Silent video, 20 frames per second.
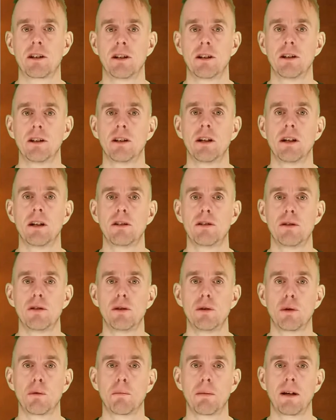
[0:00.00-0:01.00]
occur
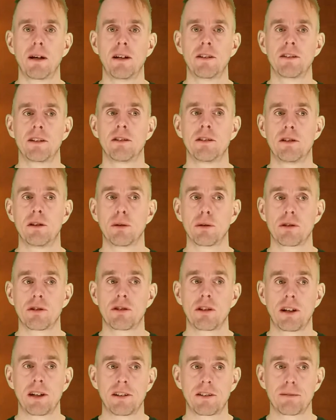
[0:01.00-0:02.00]
to your plant and to your
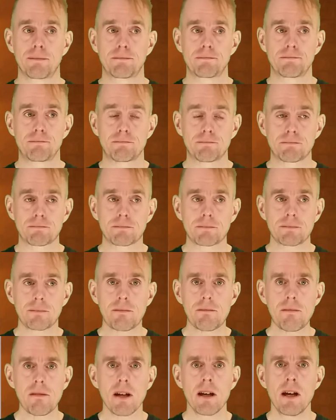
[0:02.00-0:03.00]
site.
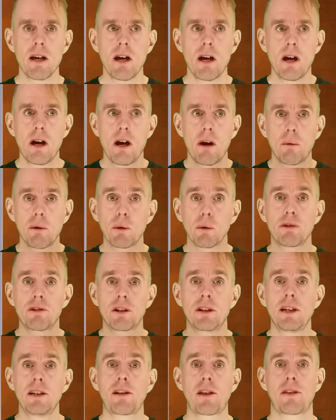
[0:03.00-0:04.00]
We
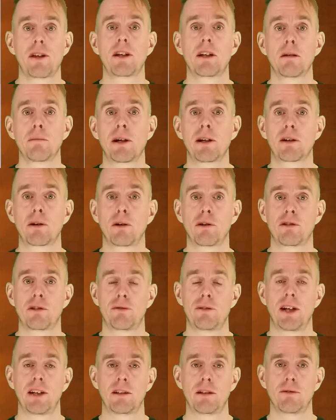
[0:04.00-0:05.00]
also need to think about
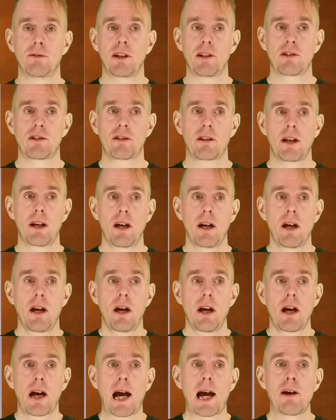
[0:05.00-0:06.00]
cost effectiveness.
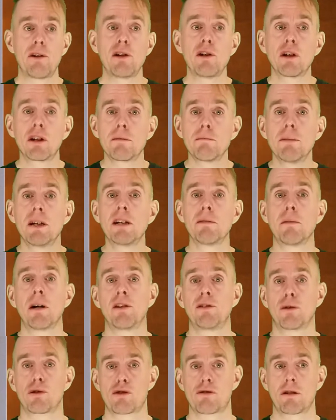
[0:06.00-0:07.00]
How are you going to
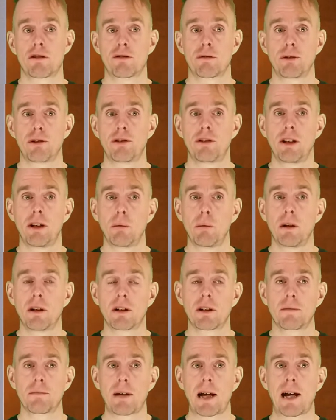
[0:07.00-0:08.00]
minimise your structural
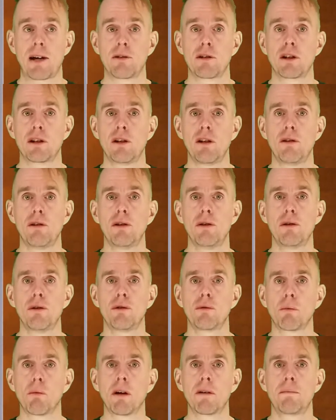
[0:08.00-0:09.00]
steelwork? How can you
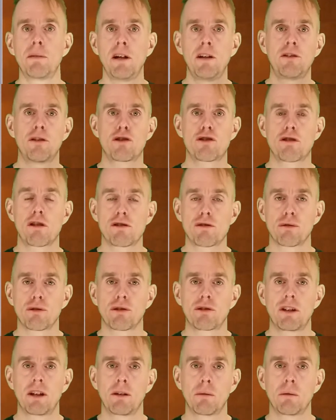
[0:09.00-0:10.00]
use one piece of
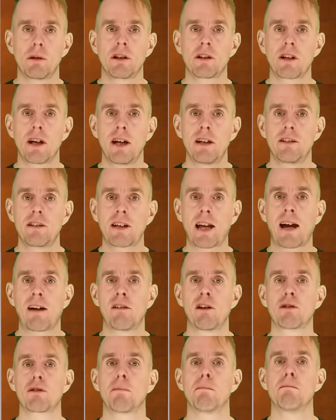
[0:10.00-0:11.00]
structural steelwork to
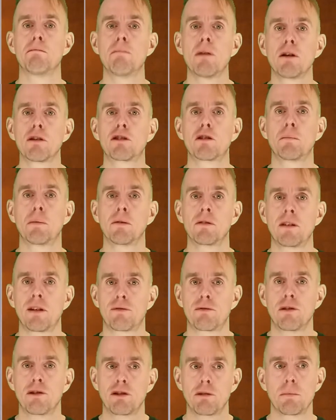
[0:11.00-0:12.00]
carry out multiple
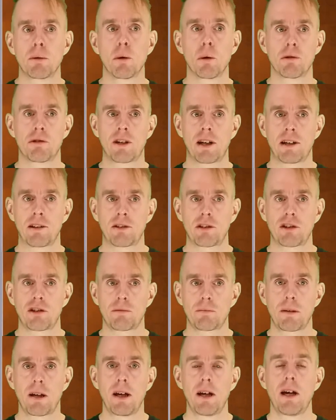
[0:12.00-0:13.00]
different support
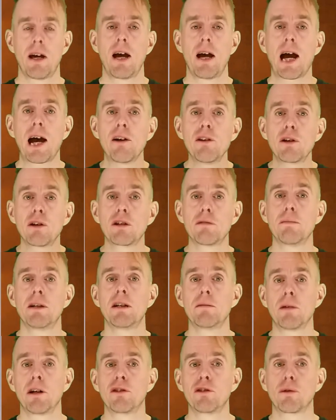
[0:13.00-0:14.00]
tasks? How are you going to
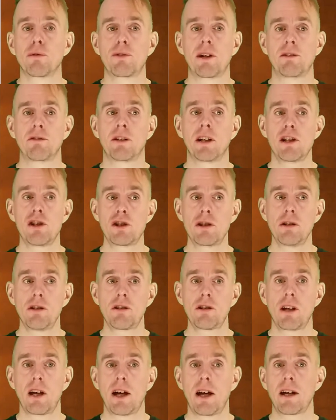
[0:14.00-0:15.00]
minimise your
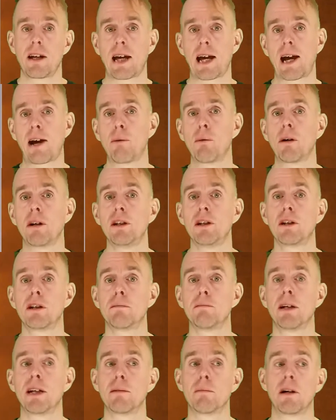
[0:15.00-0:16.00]
foundations, and how are you
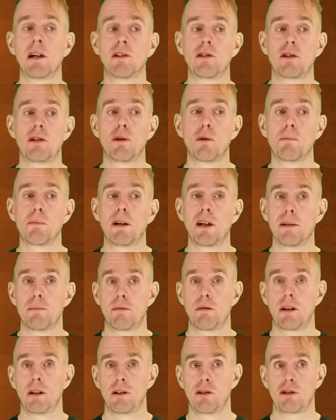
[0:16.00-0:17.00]
going to minimise your
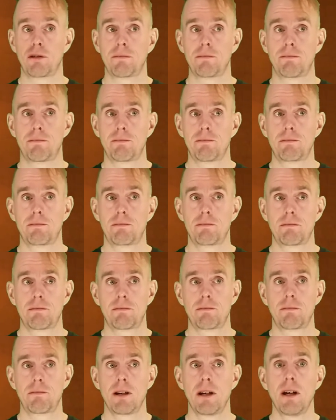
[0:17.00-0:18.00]
pipe runs?
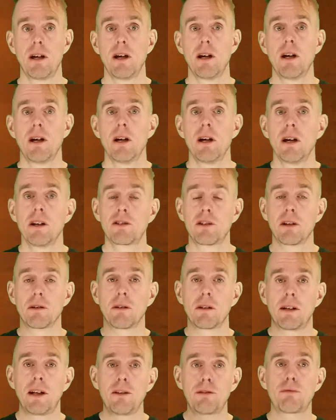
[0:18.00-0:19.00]

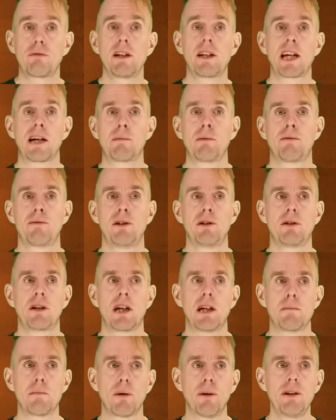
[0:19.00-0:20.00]
So let's recap a few
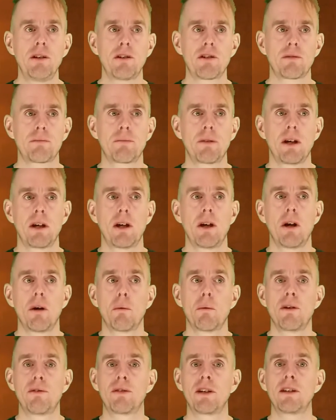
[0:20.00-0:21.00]
key points.
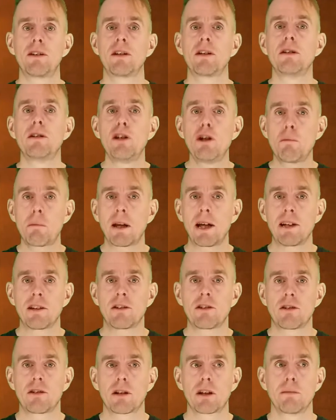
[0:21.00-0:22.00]
We've said that new
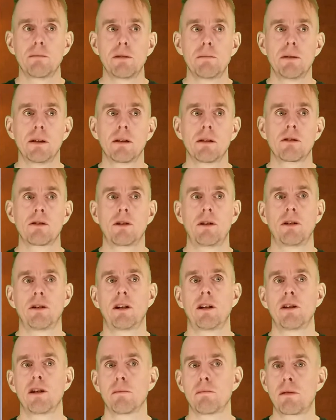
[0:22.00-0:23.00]
plants can be built
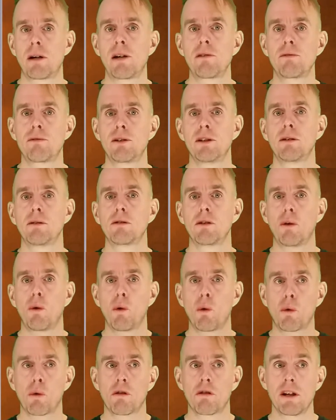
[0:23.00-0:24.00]
on either brownfield
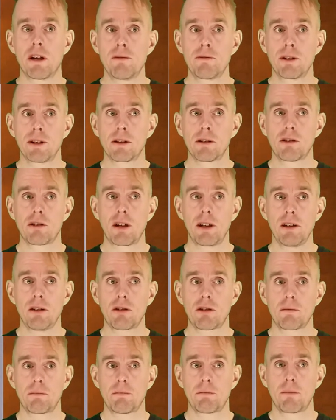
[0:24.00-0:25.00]
or greenfield
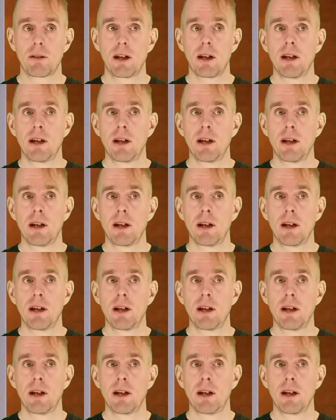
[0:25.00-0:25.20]
sites,